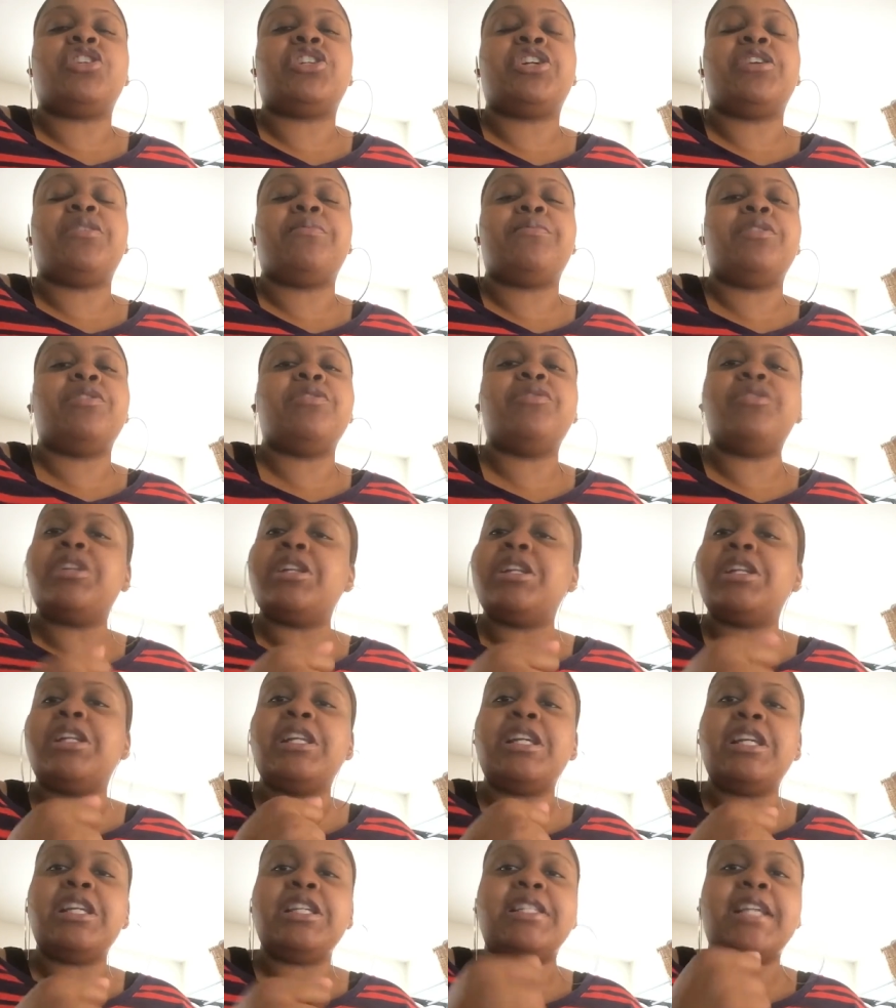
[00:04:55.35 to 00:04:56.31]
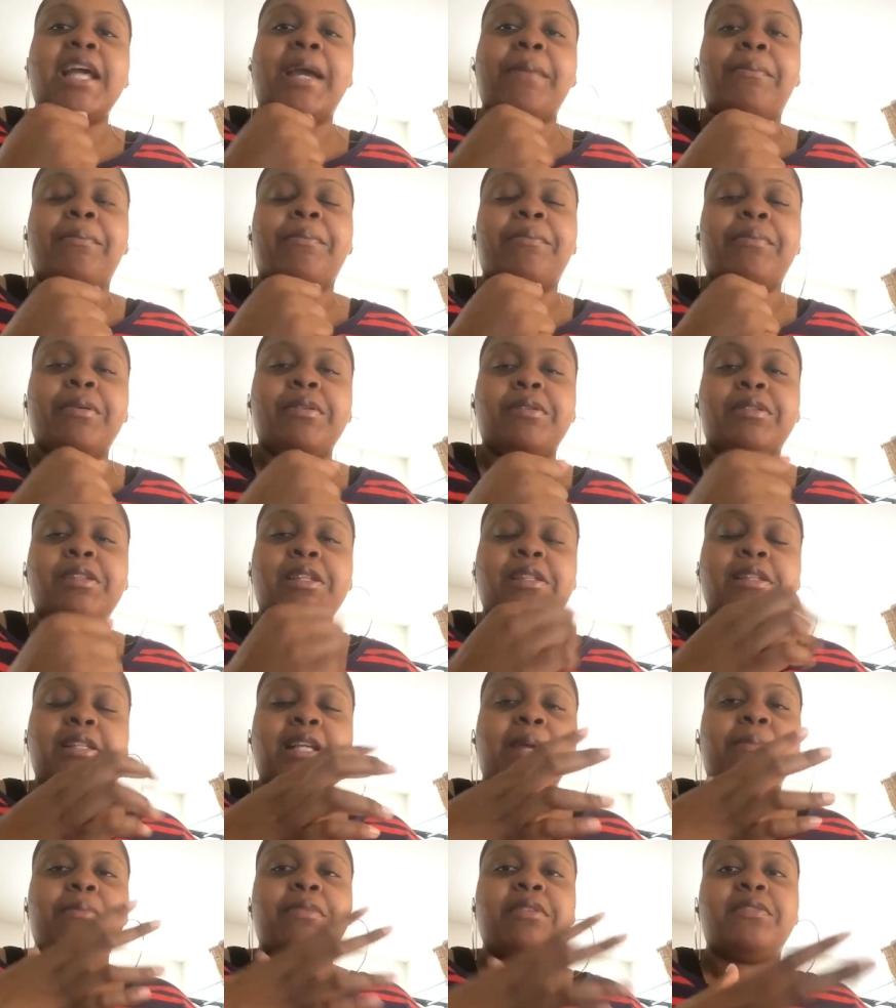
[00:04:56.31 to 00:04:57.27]
community type
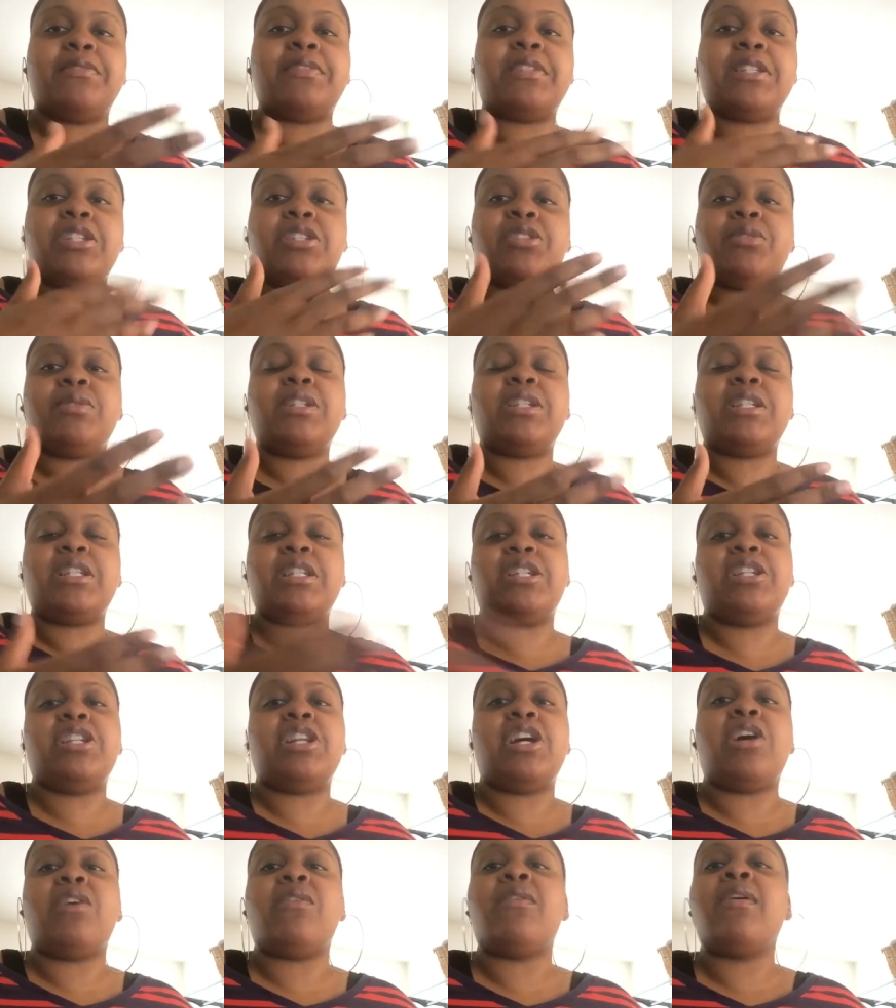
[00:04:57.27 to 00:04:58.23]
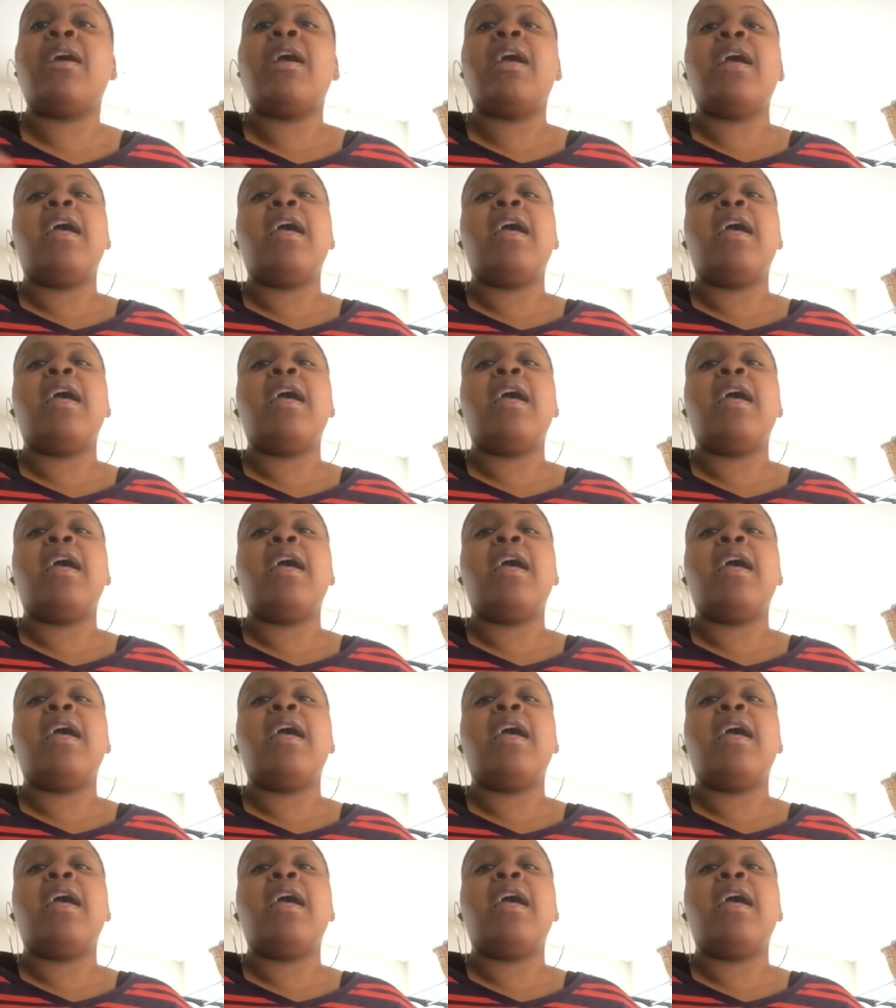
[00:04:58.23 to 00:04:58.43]
type of situation, you know,